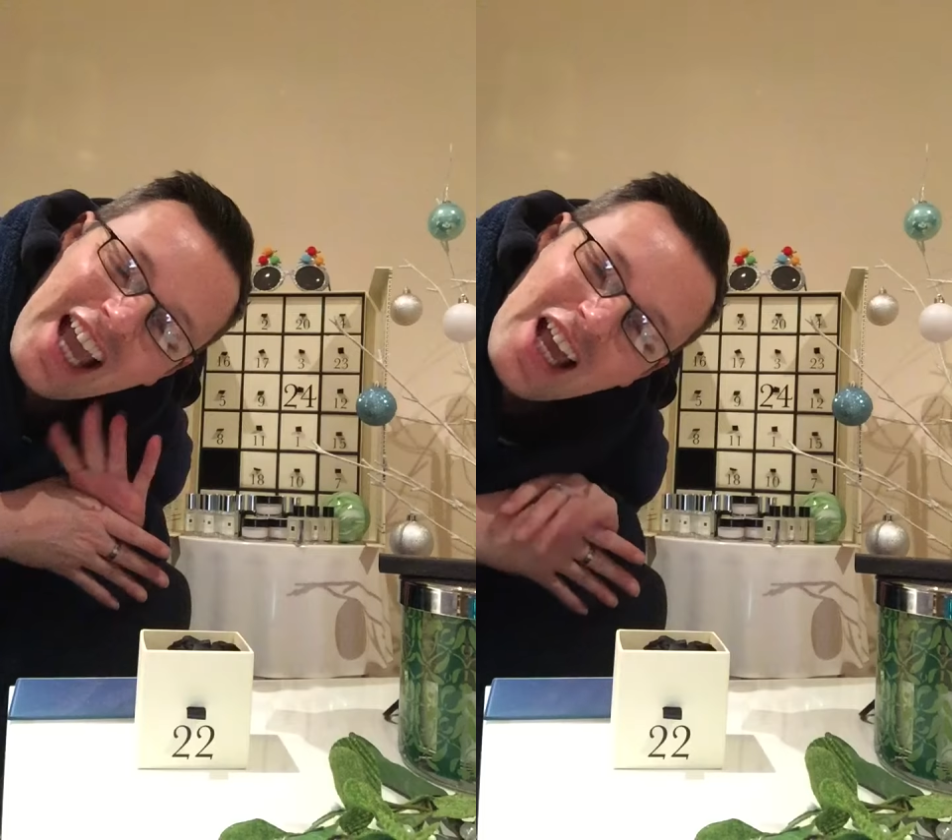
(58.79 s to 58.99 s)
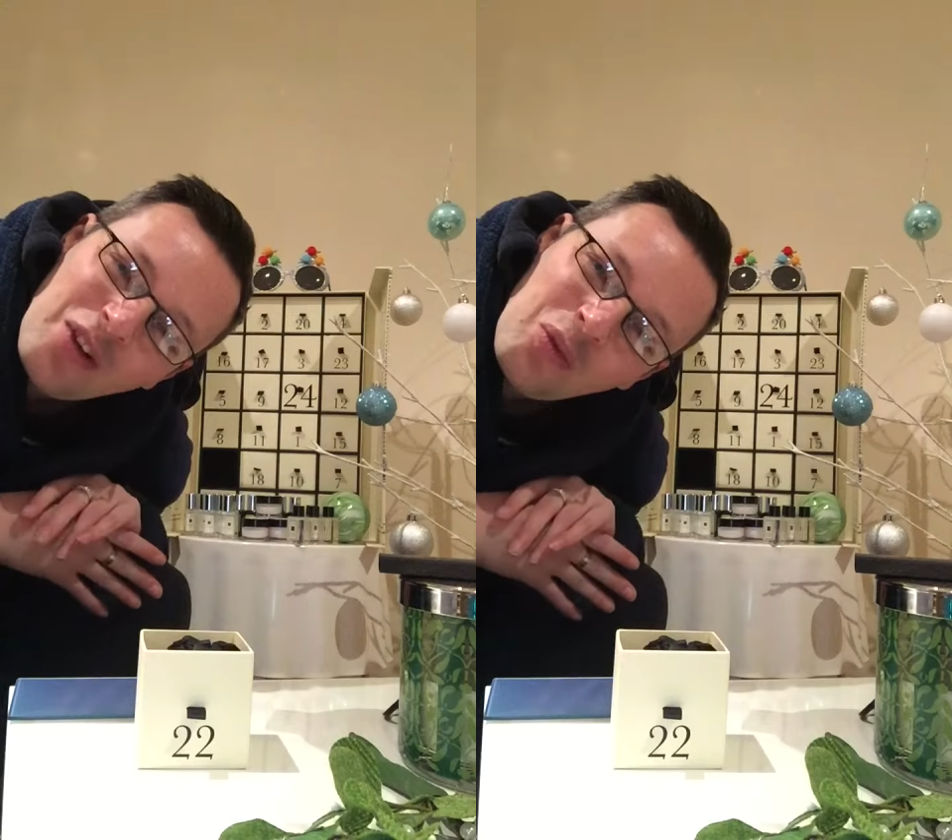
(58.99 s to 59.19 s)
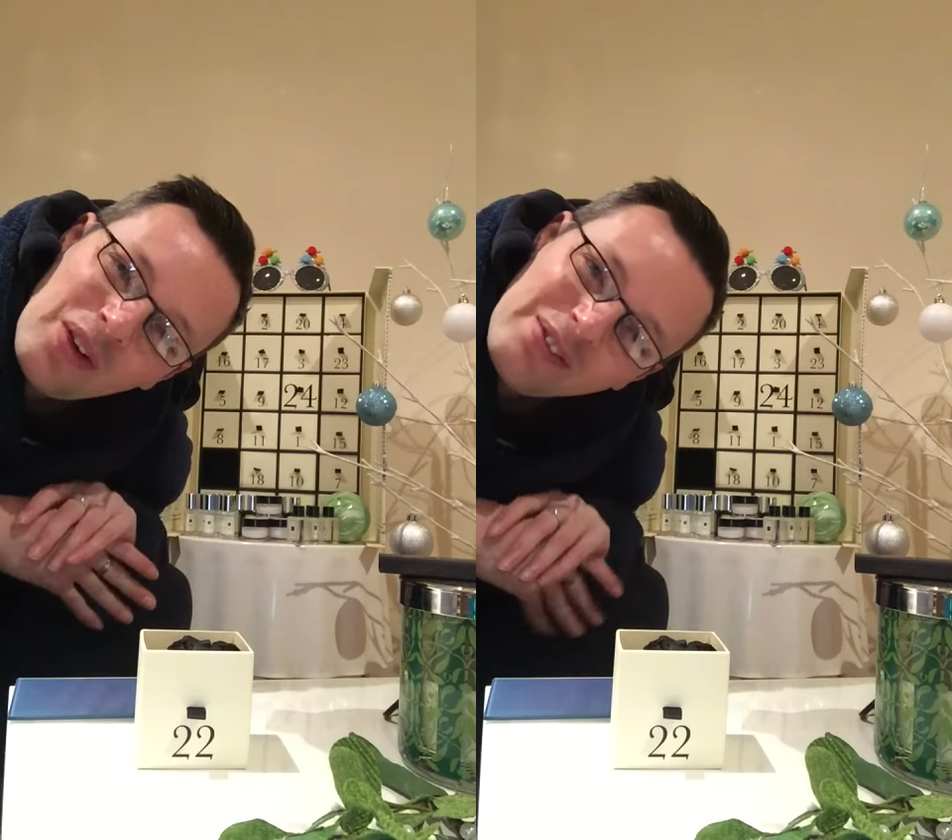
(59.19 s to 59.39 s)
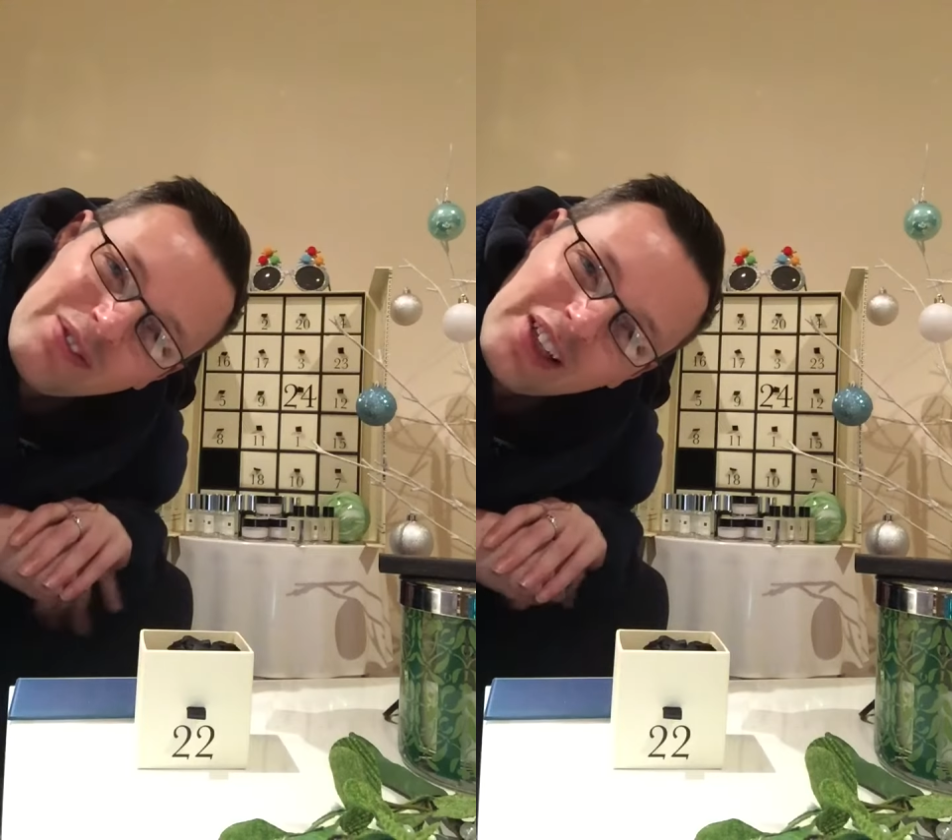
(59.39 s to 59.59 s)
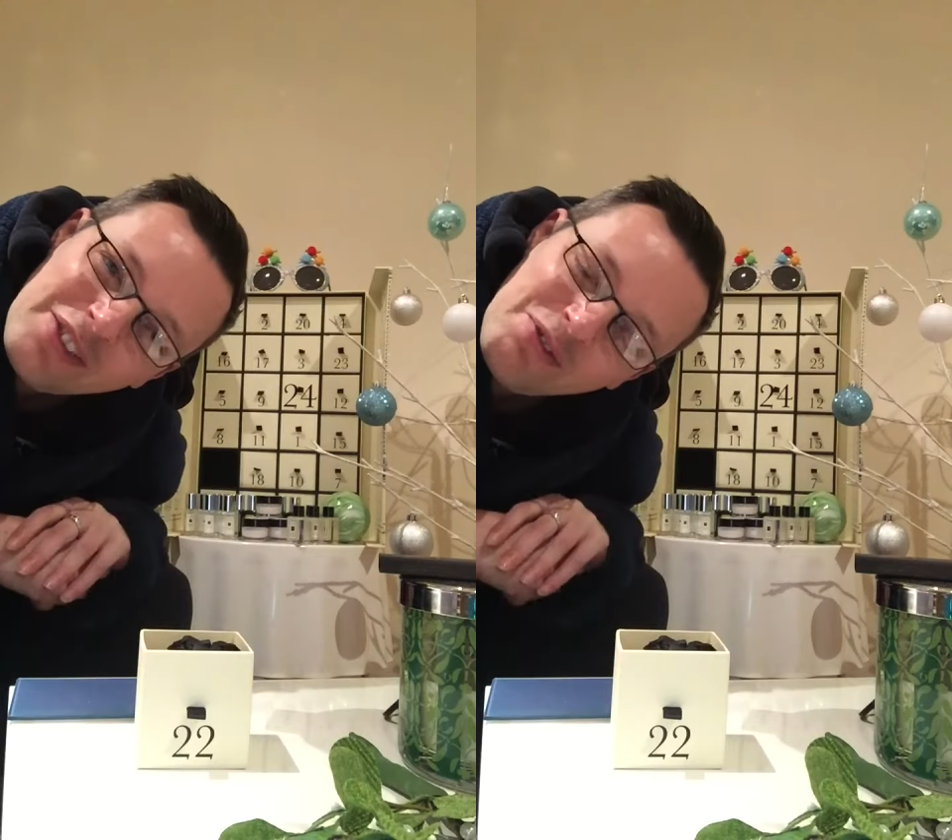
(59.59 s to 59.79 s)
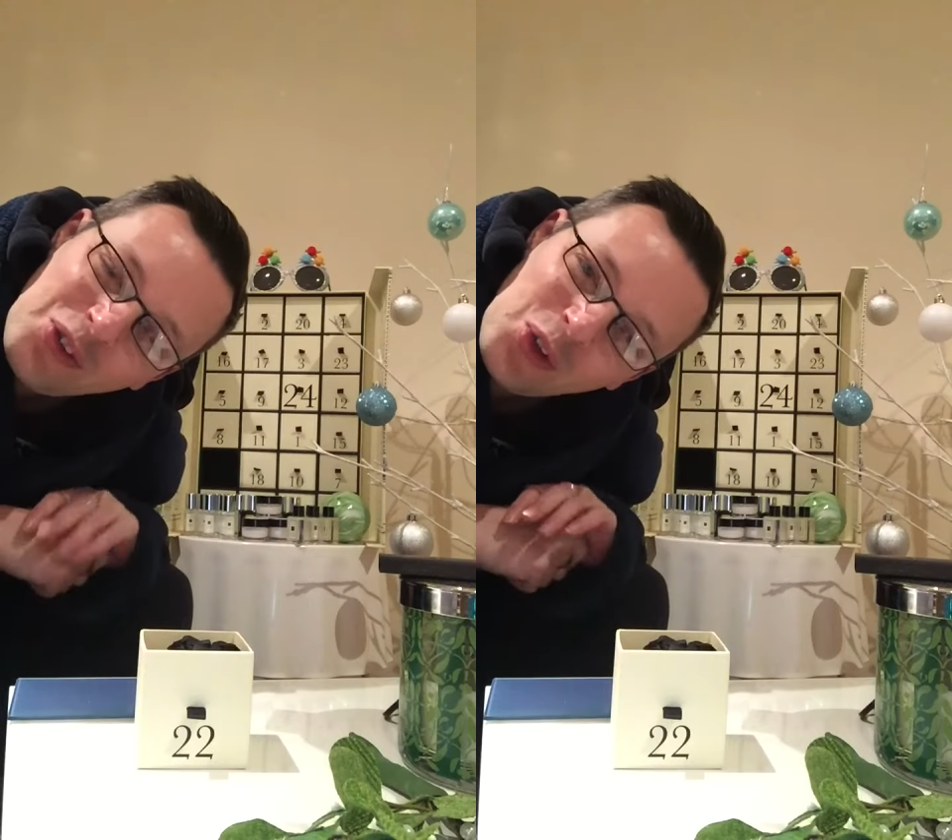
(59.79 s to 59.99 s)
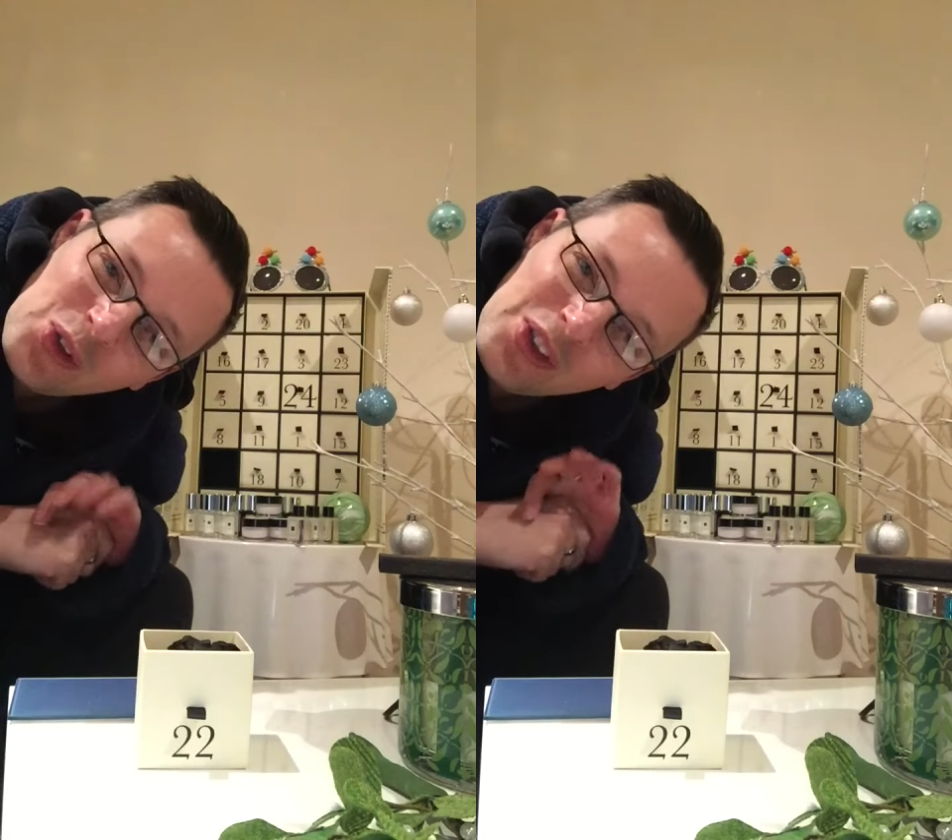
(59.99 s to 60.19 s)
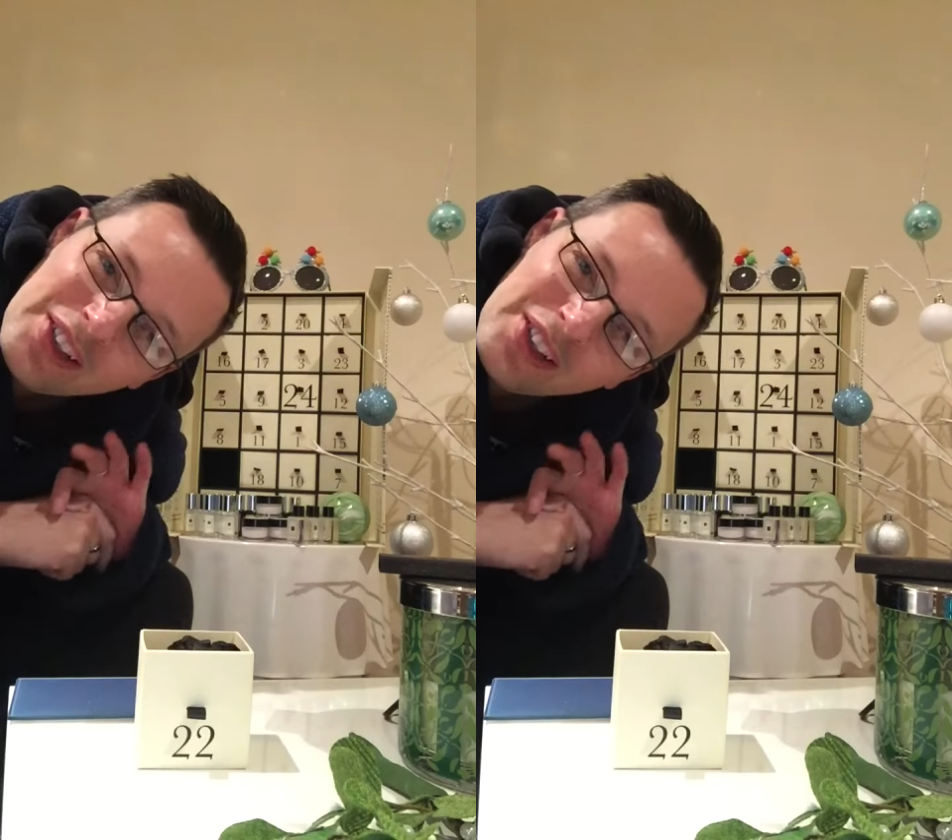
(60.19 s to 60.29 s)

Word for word: and 154